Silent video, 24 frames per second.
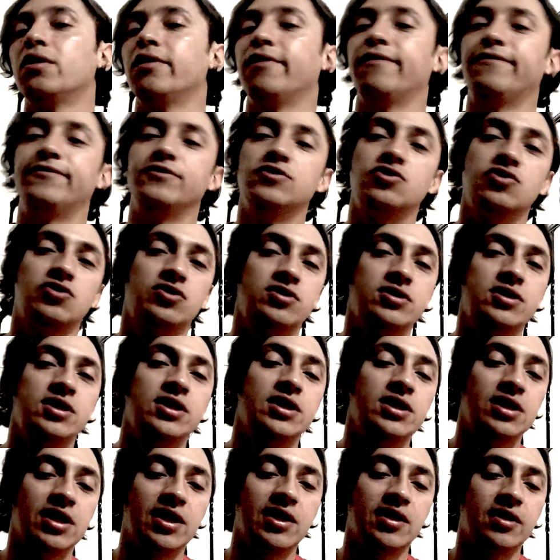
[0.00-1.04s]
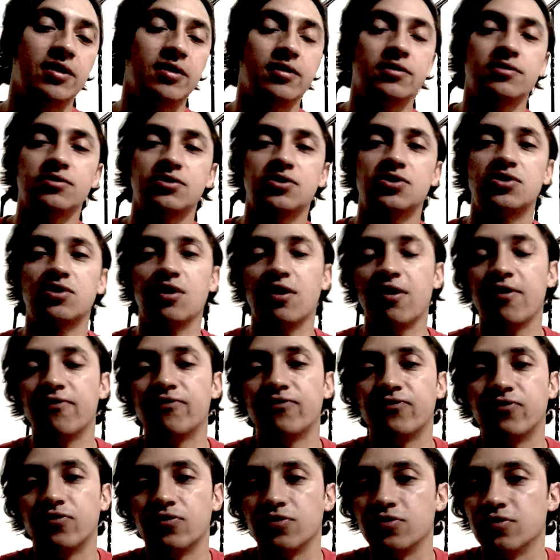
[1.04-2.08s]
if you just need like
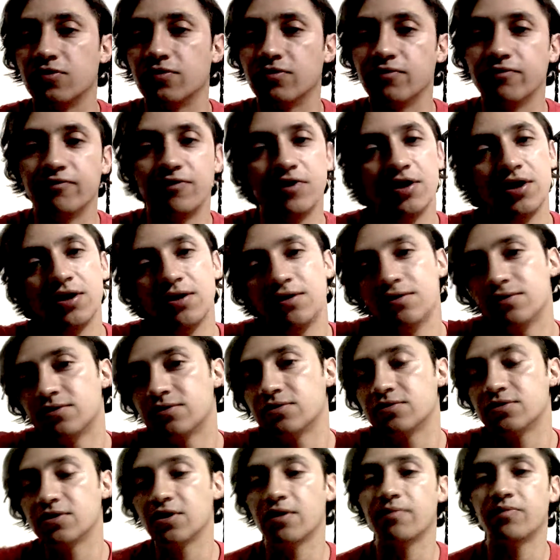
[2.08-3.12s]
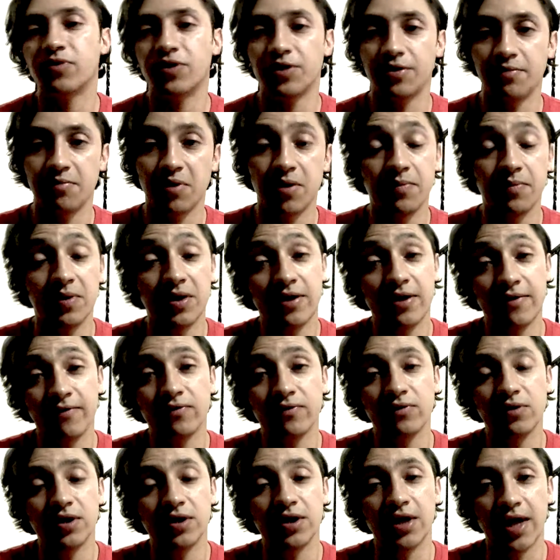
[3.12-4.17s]
stuff for your videos or something, it might be
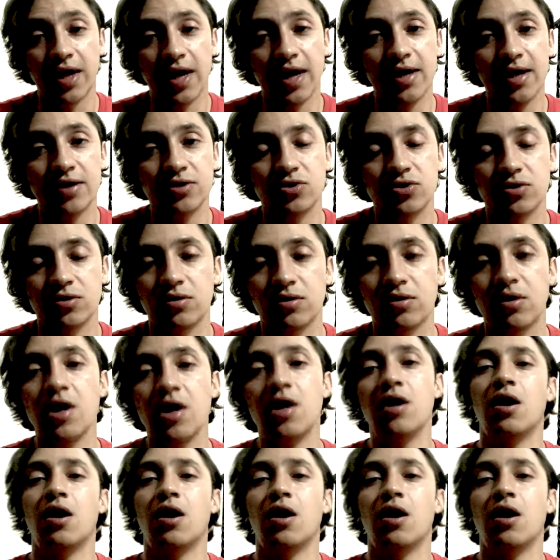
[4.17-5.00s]
definitely the answer.